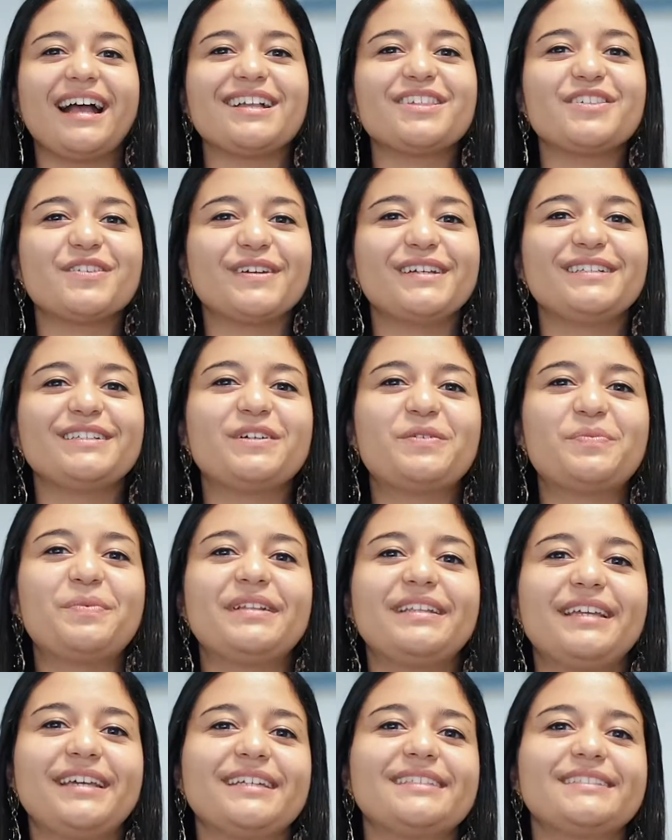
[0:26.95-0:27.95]
I joined
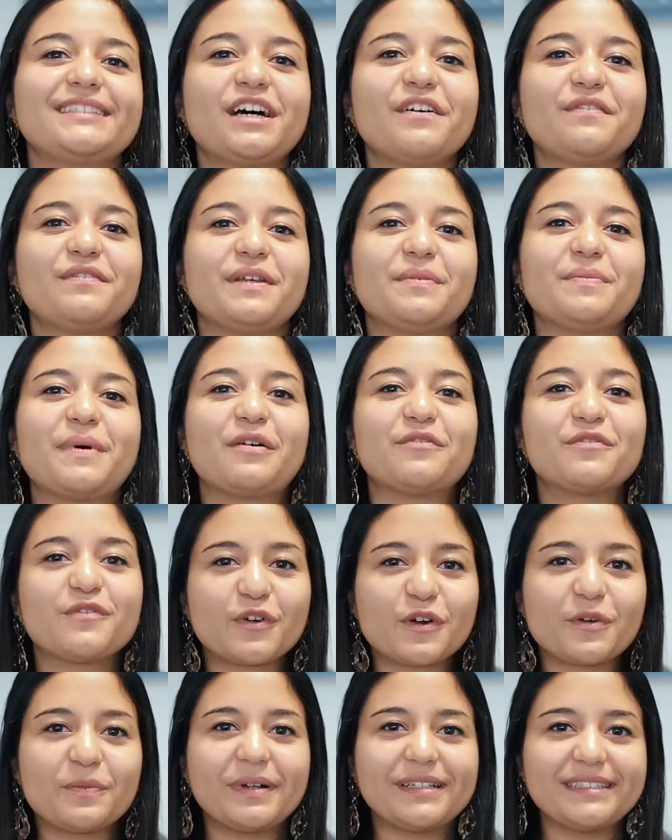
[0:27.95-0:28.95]
Opendatasoft about
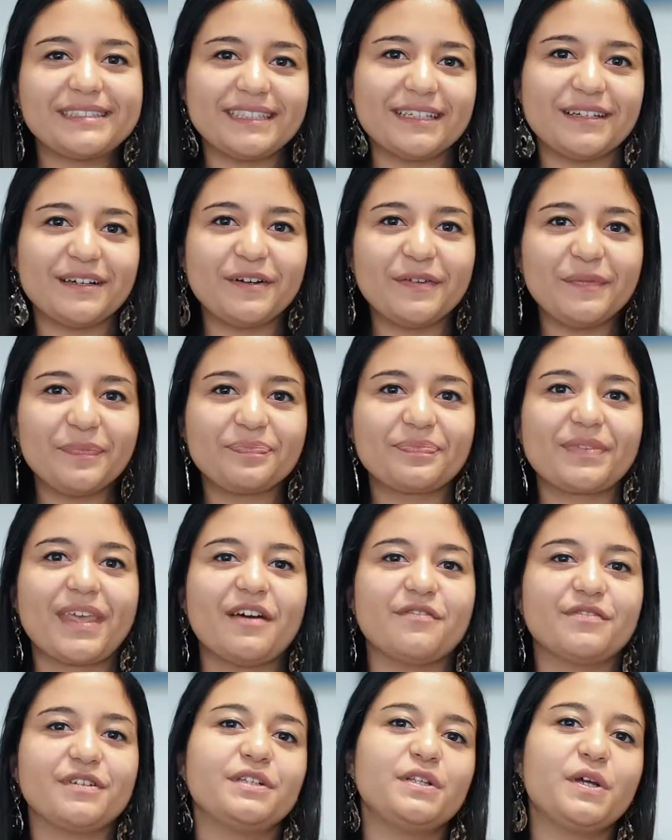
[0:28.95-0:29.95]
four months ago
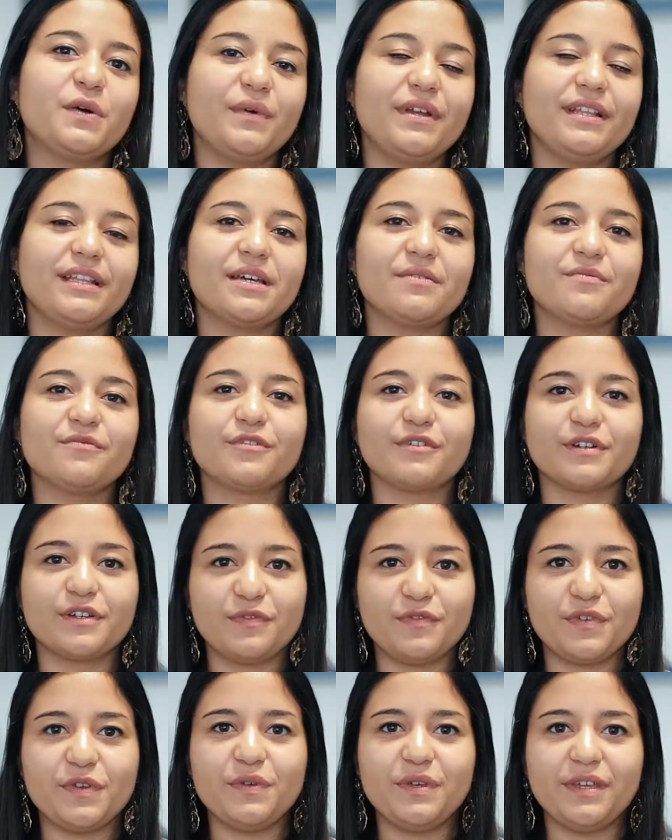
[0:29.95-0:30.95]
after knowing them for
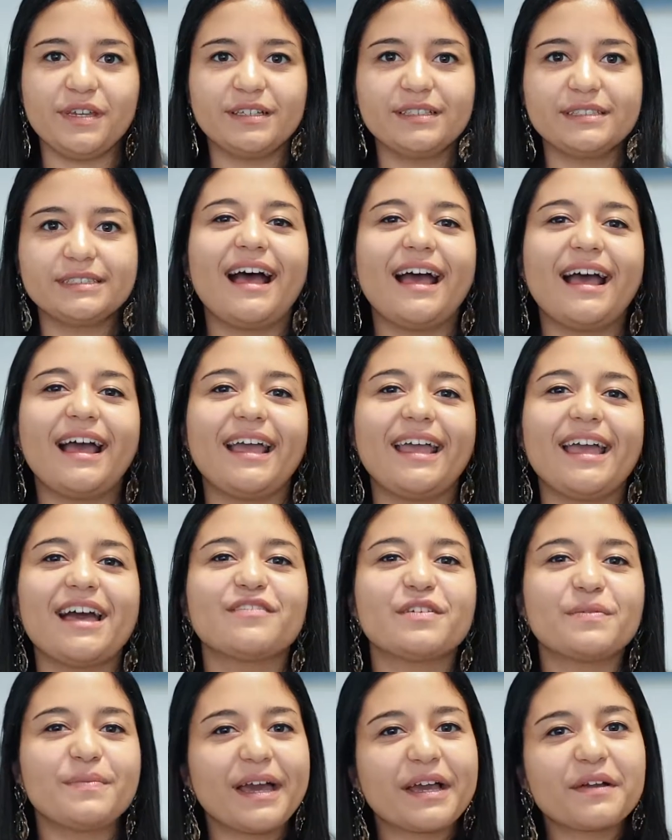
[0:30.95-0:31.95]
a few years. I
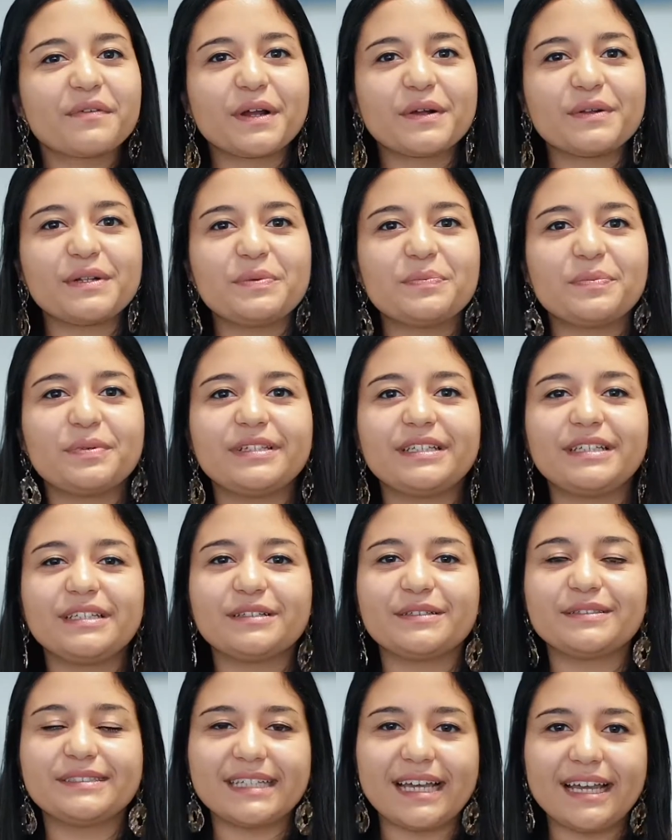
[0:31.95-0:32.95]
have a background in
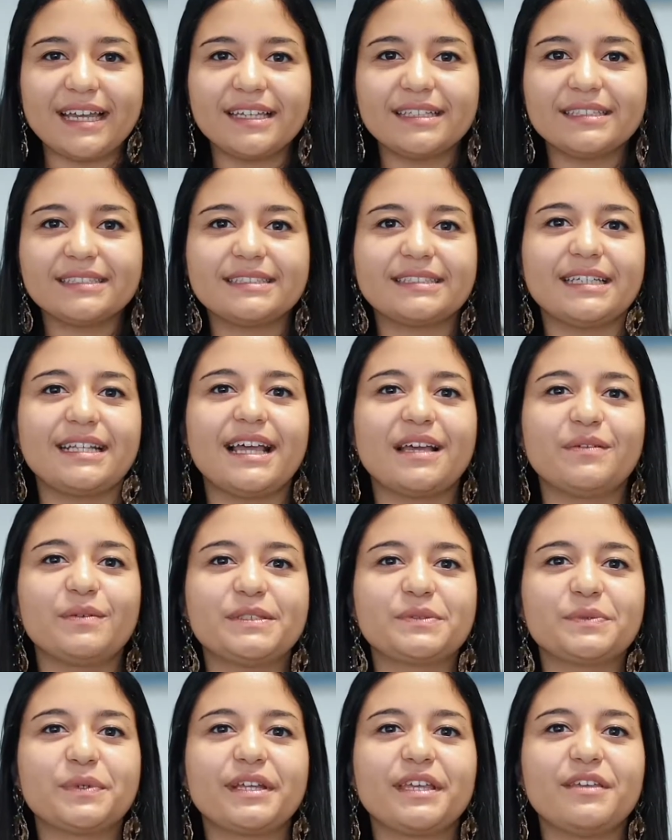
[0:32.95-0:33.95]
political science and I
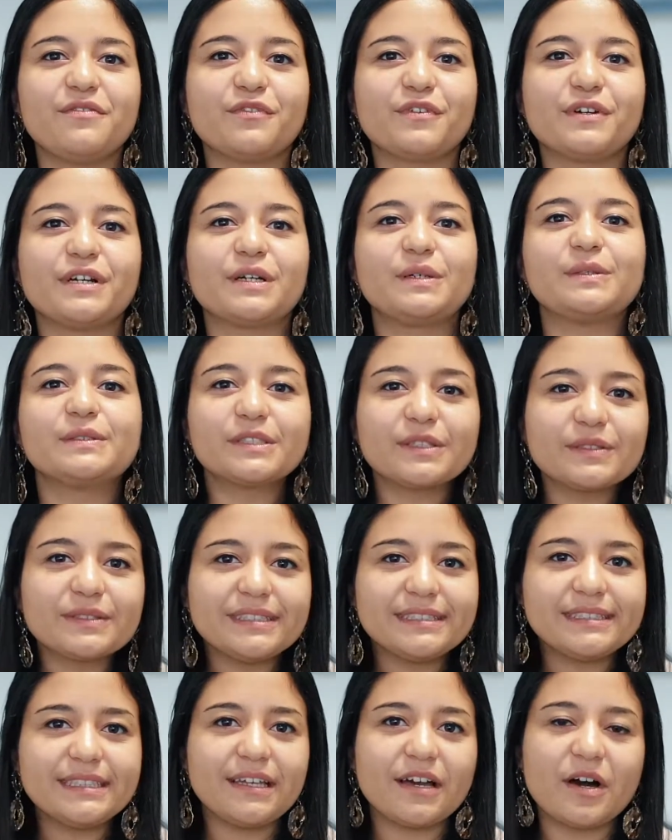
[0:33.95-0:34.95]
was working for a
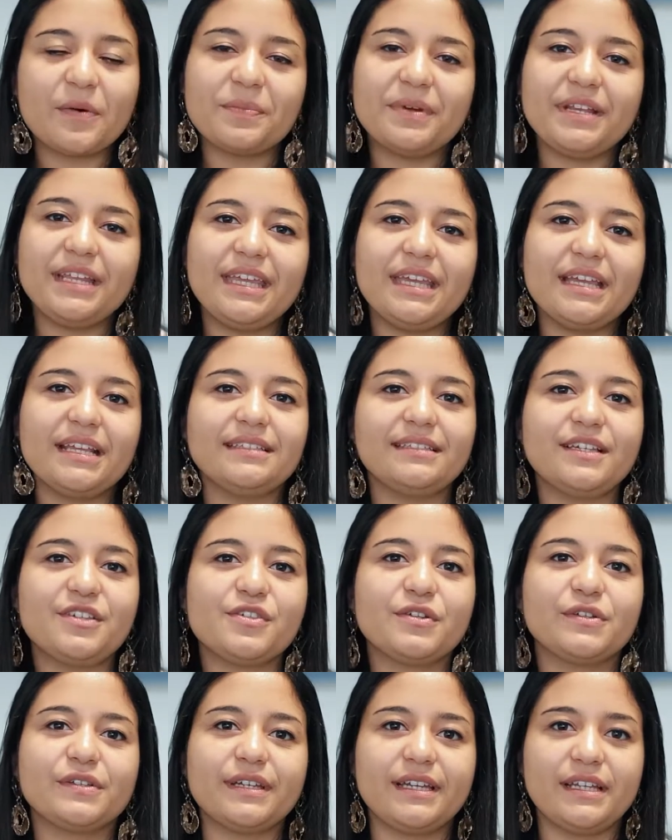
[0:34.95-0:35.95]
consultancy company in
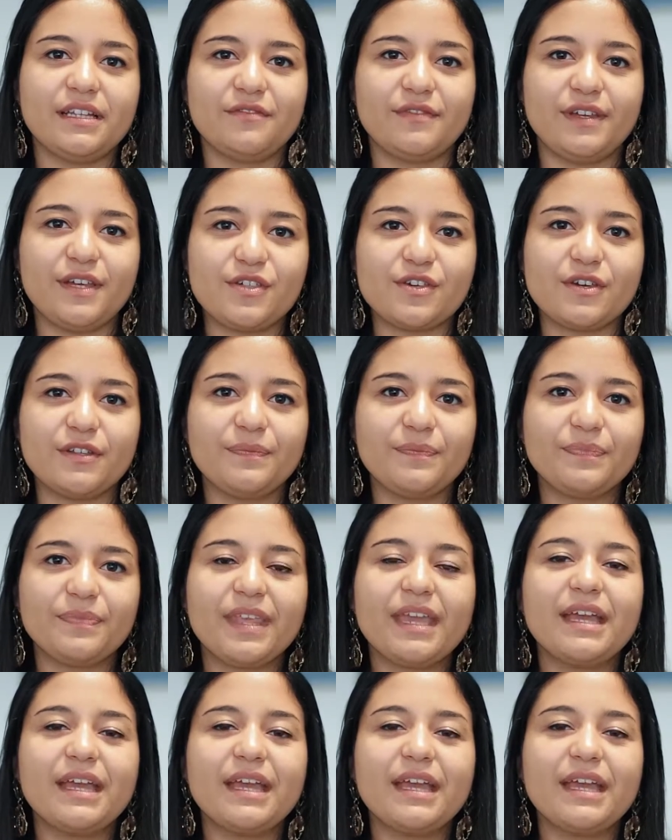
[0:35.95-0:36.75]
digital innovation.